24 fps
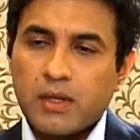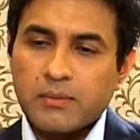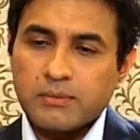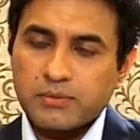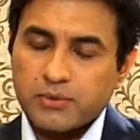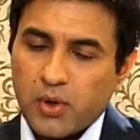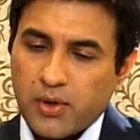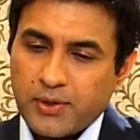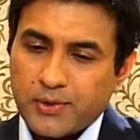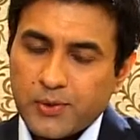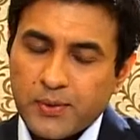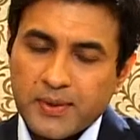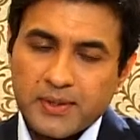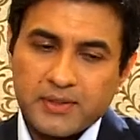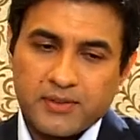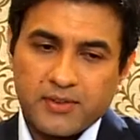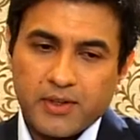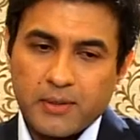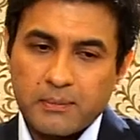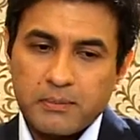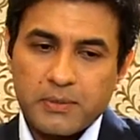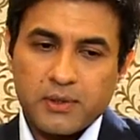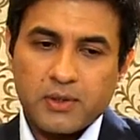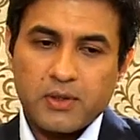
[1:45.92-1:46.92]
I'm sorry to
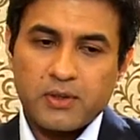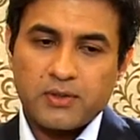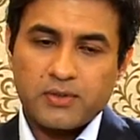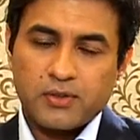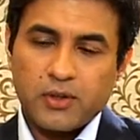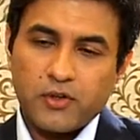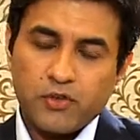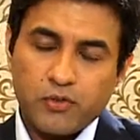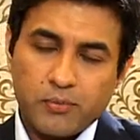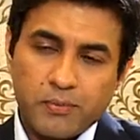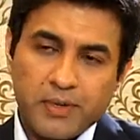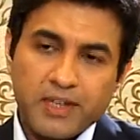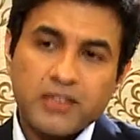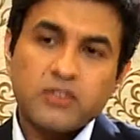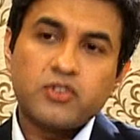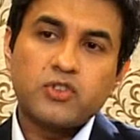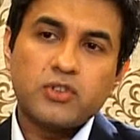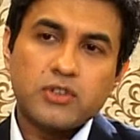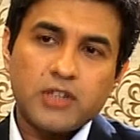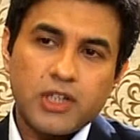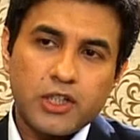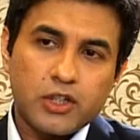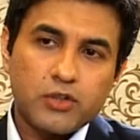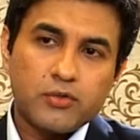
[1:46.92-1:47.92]
interrupt because now you
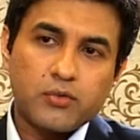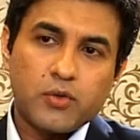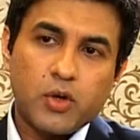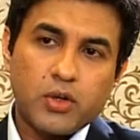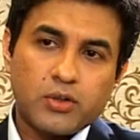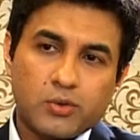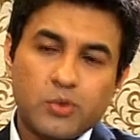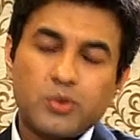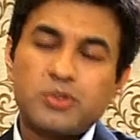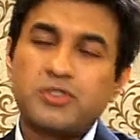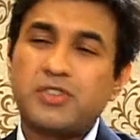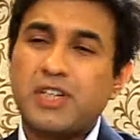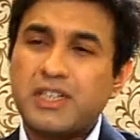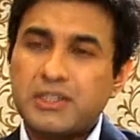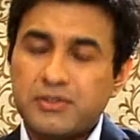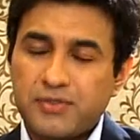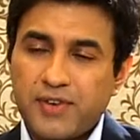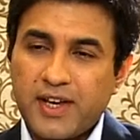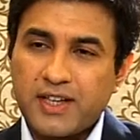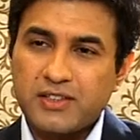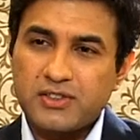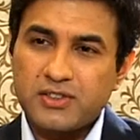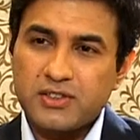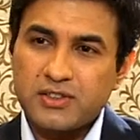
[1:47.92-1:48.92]
mentioned that you've got 2 stress
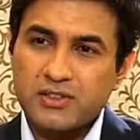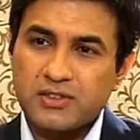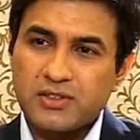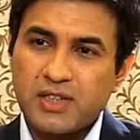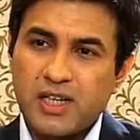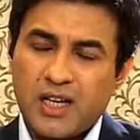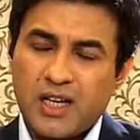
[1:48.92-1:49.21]
fractures.